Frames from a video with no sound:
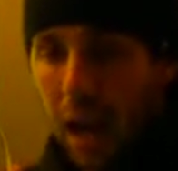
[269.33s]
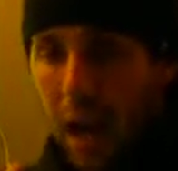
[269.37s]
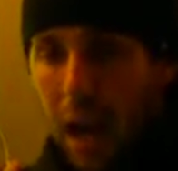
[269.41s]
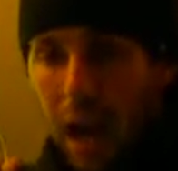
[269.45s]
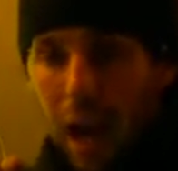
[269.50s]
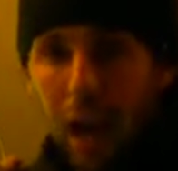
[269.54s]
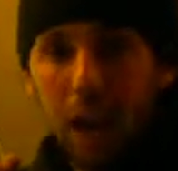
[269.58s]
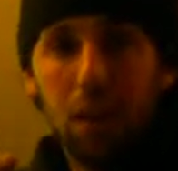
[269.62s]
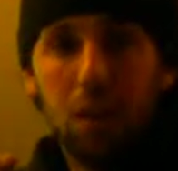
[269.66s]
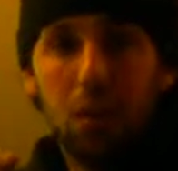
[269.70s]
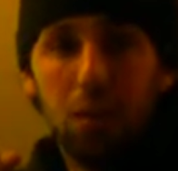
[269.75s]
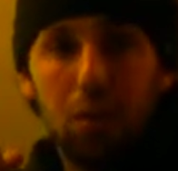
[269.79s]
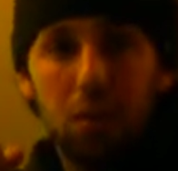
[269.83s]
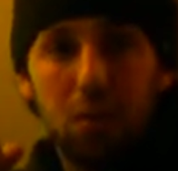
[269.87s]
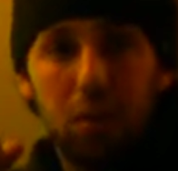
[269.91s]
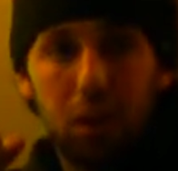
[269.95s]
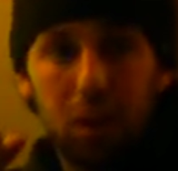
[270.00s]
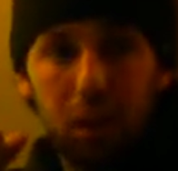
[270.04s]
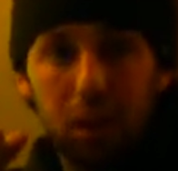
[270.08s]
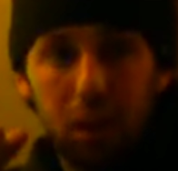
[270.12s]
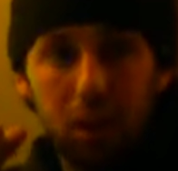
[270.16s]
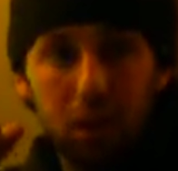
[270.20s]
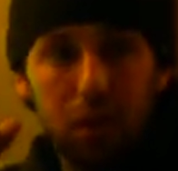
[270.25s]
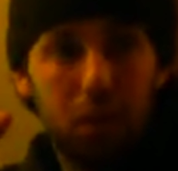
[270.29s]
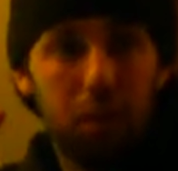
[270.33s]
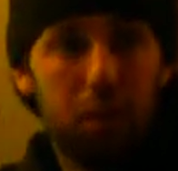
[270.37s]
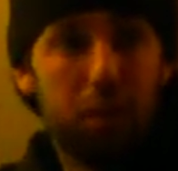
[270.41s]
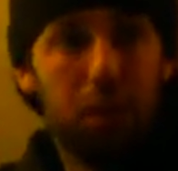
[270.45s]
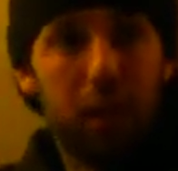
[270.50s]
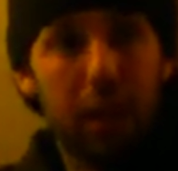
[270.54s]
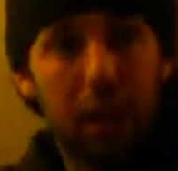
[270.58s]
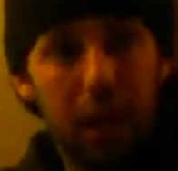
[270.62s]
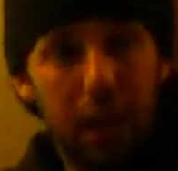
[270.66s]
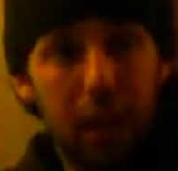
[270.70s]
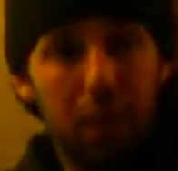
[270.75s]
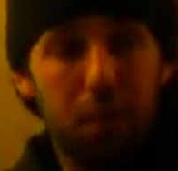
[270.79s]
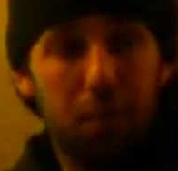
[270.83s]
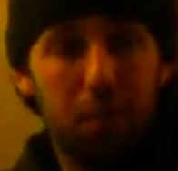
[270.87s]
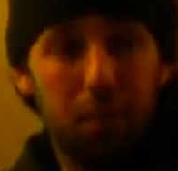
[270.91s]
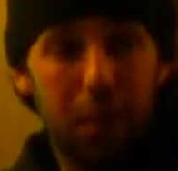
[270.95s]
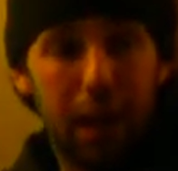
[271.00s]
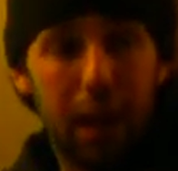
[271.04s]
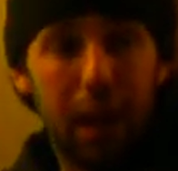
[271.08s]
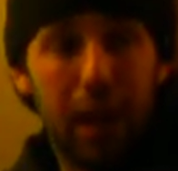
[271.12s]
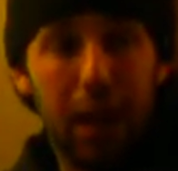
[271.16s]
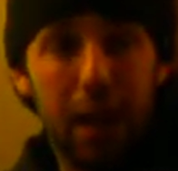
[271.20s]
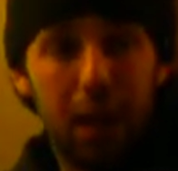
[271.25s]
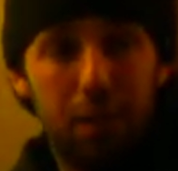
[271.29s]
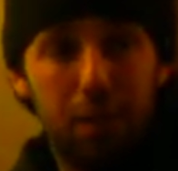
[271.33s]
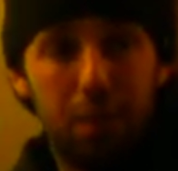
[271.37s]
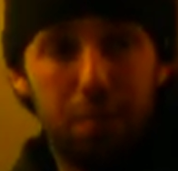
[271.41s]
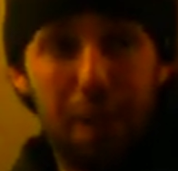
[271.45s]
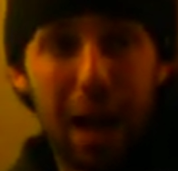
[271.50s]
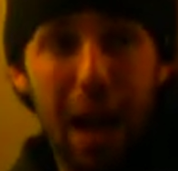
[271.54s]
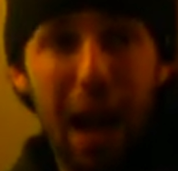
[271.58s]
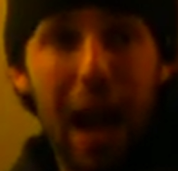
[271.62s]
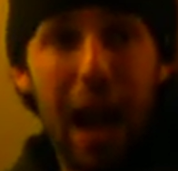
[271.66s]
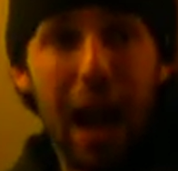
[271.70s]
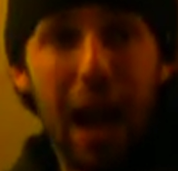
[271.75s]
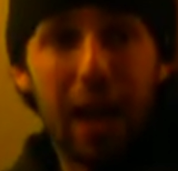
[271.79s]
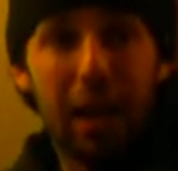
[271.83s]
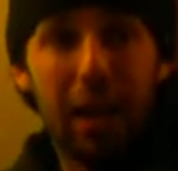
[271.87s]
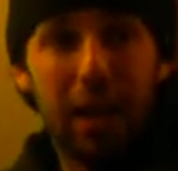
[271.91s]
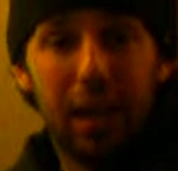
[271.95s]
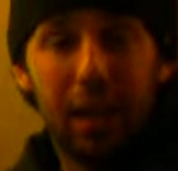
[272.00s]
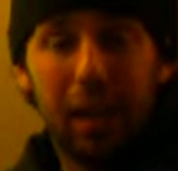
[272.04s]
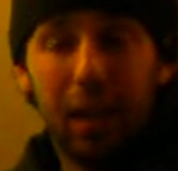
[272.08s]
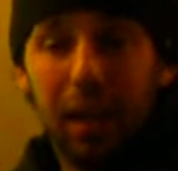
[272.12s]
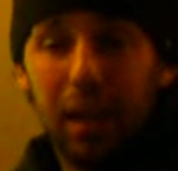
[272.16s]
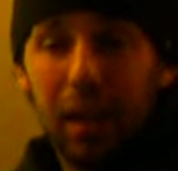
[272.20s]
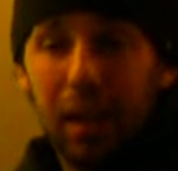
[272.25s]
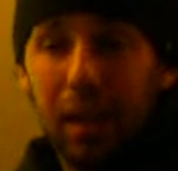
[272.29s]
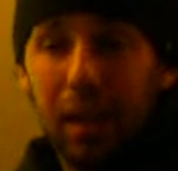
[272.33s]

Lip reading: I used to legitimately get my hands back